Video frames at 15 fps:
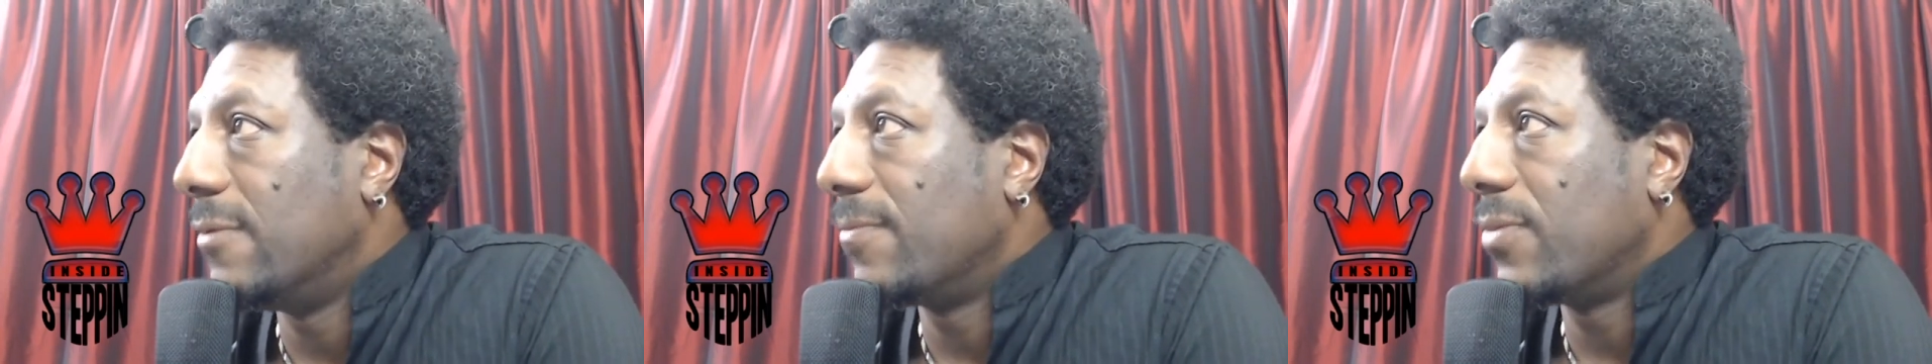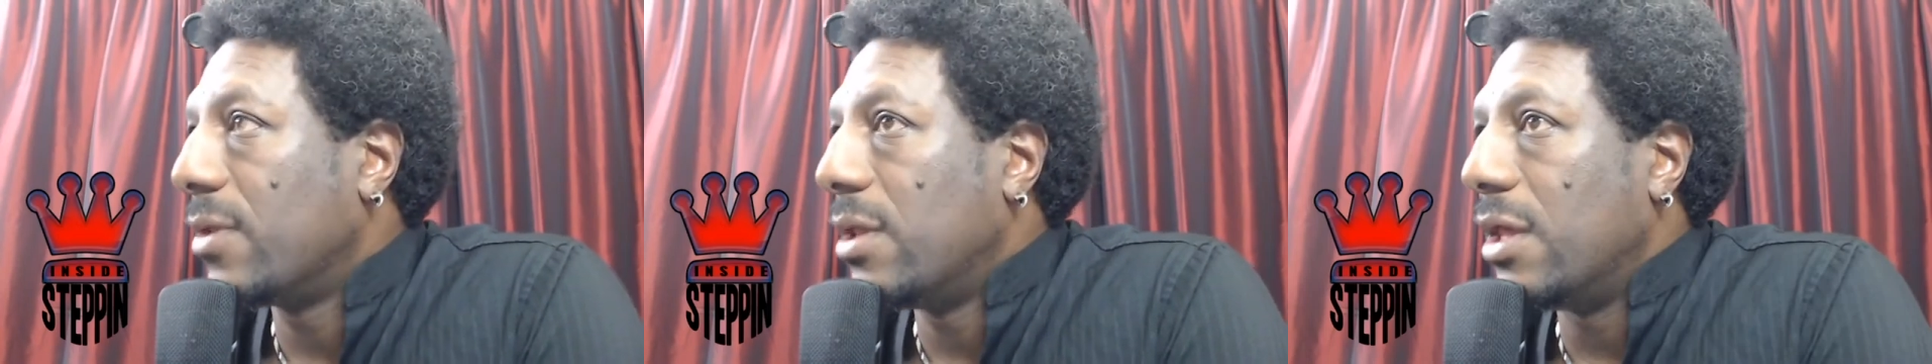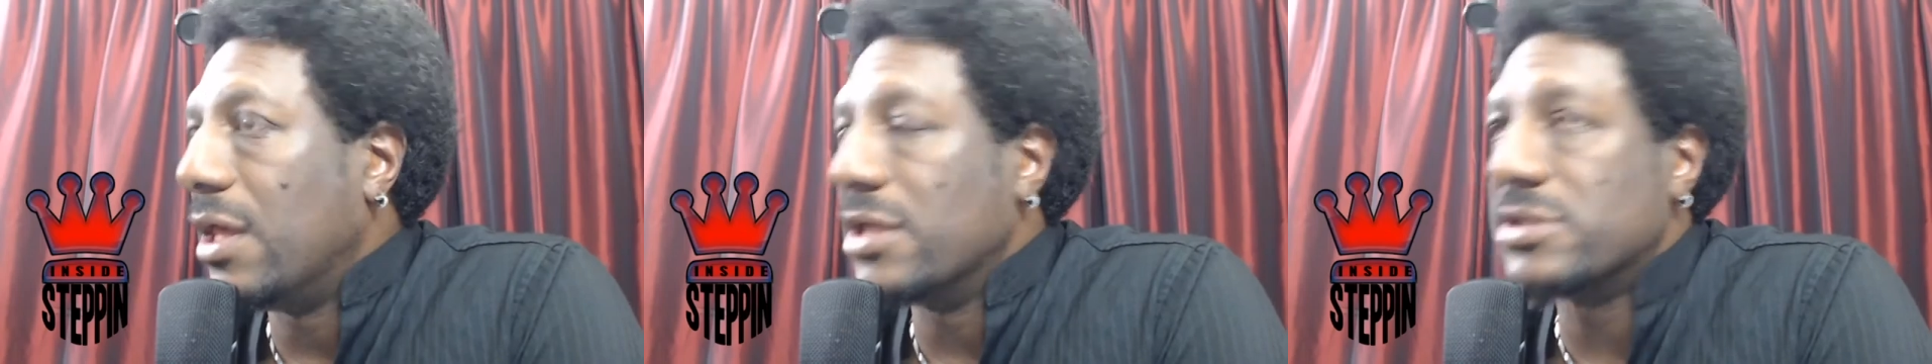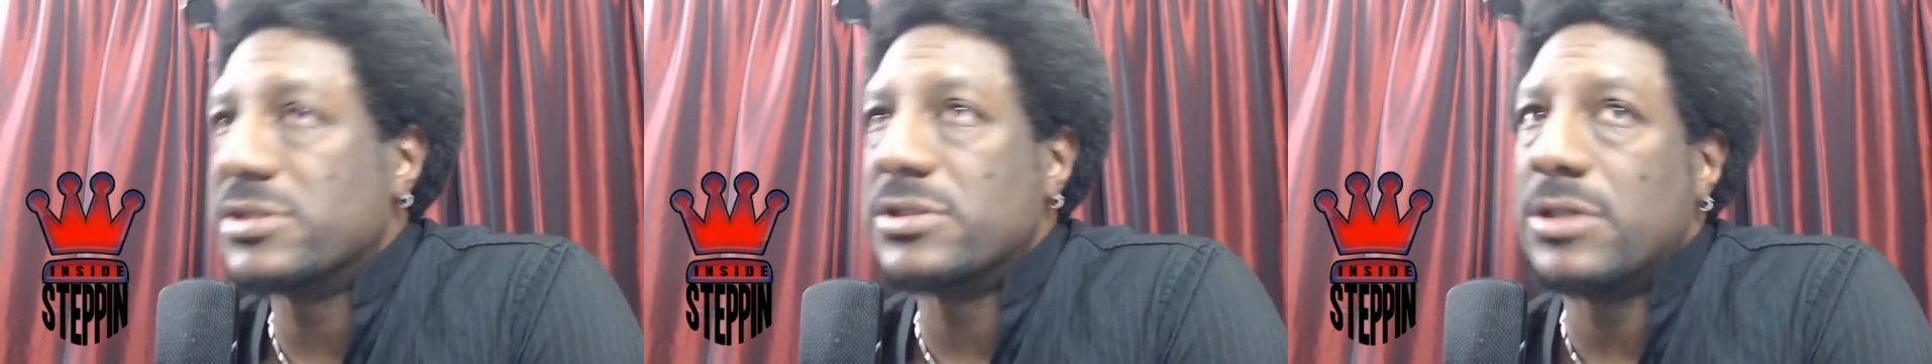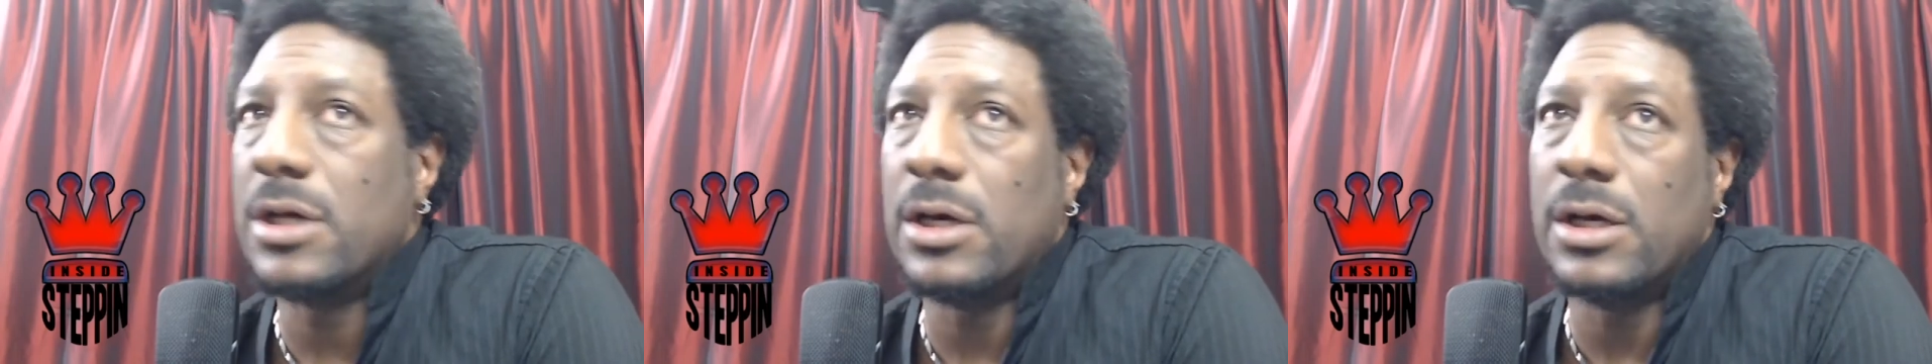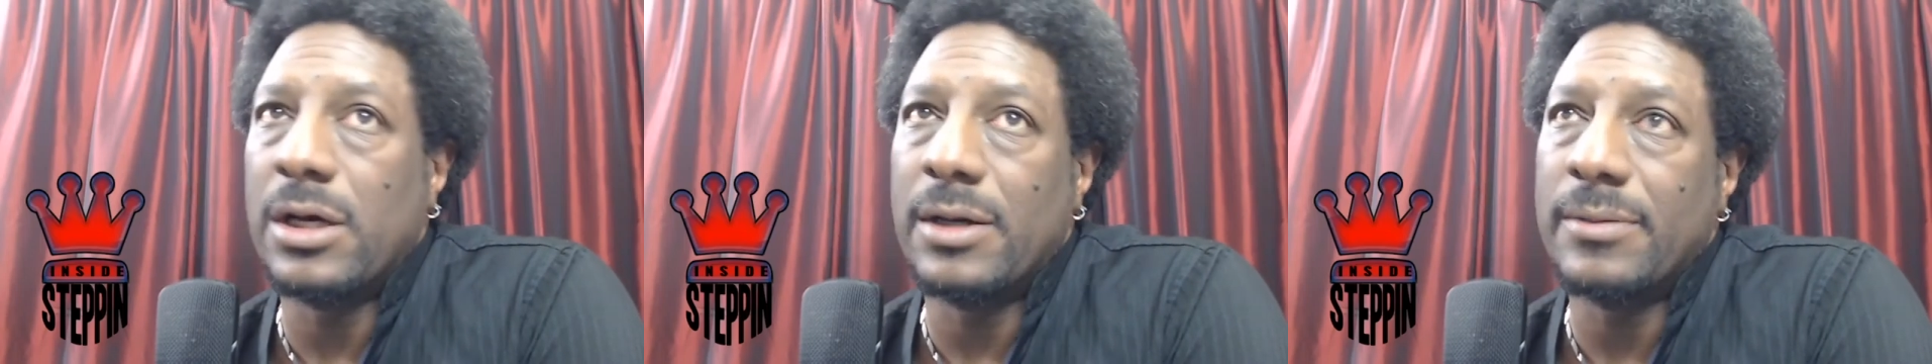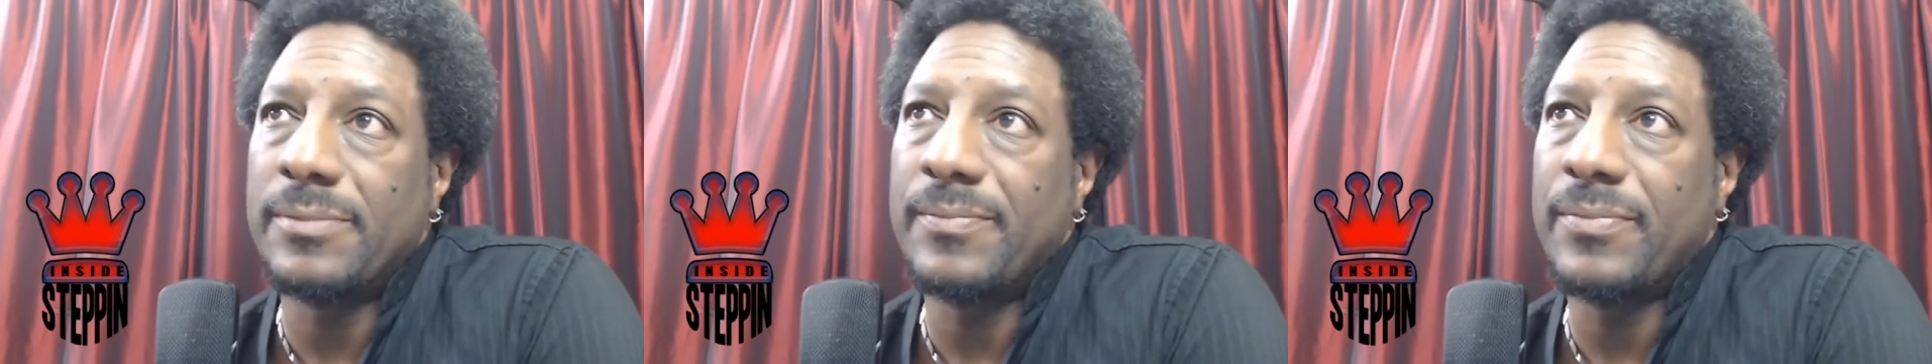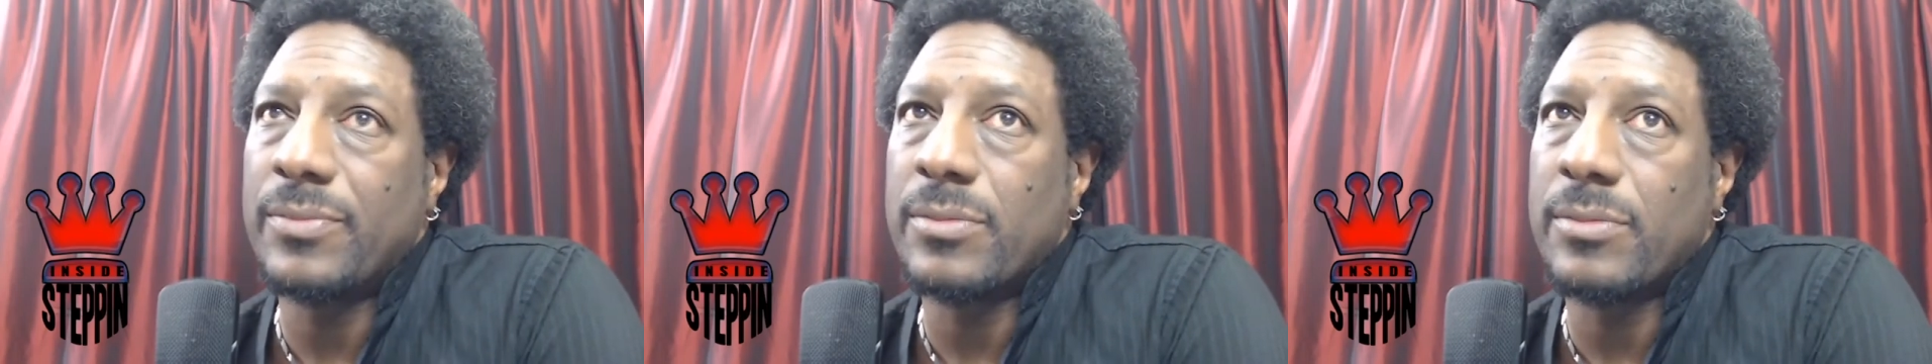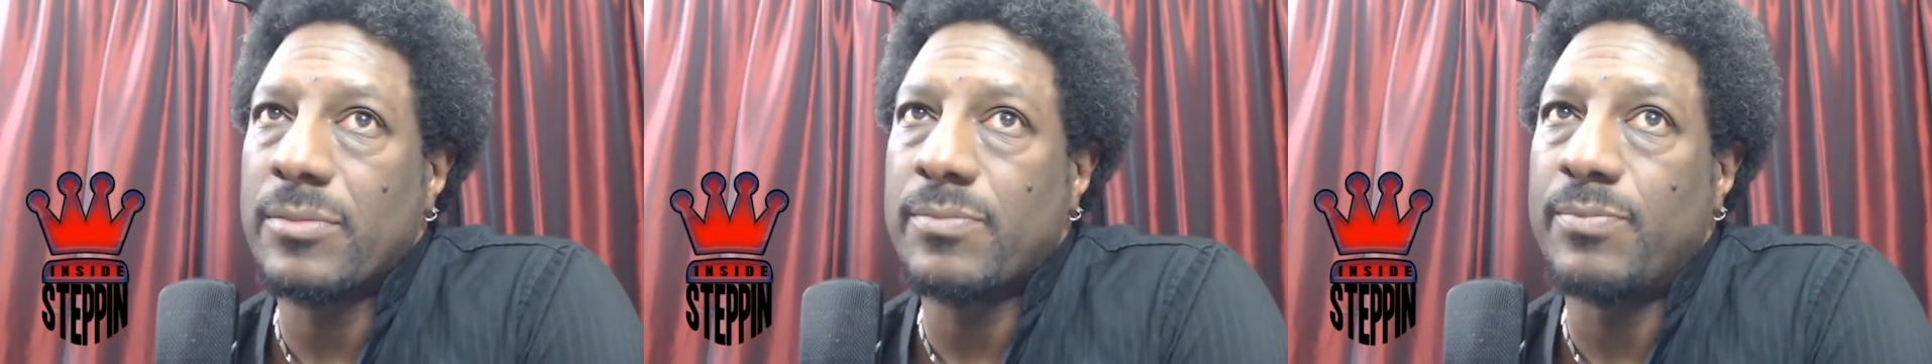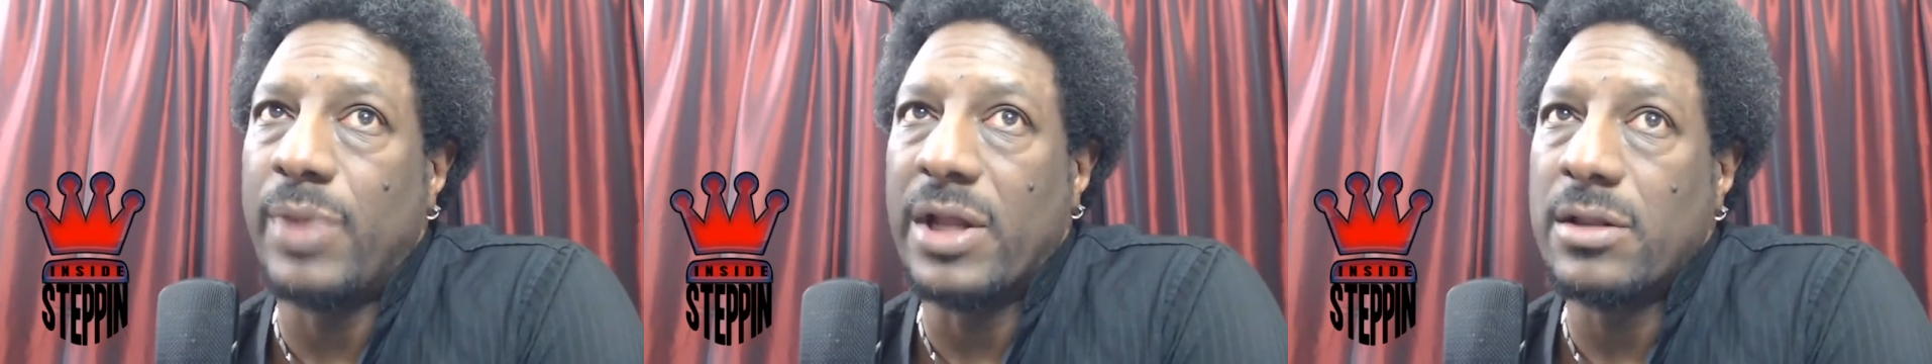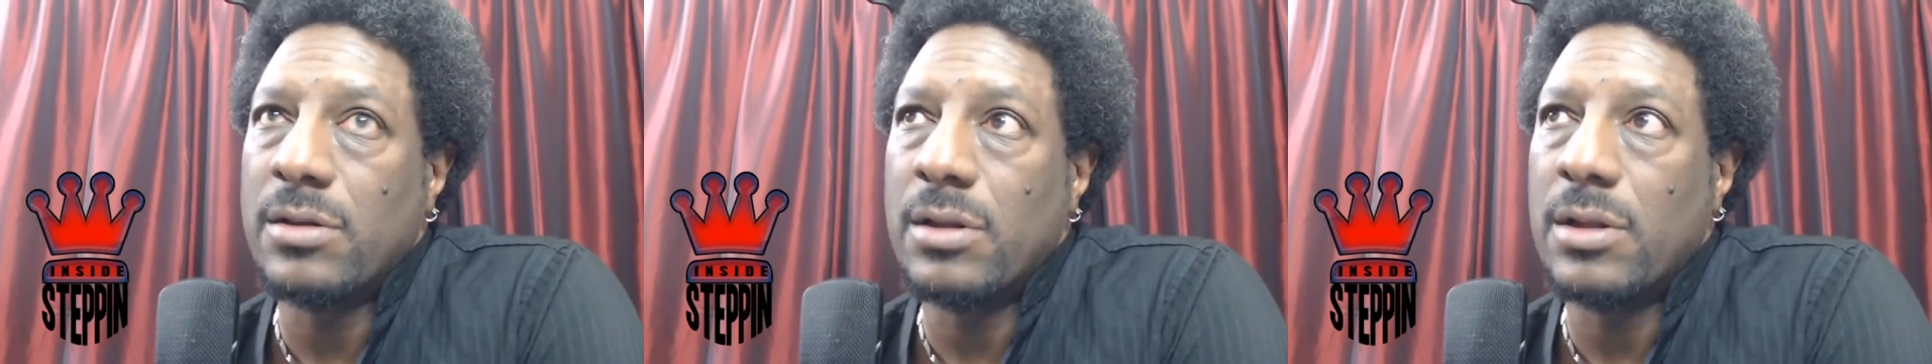But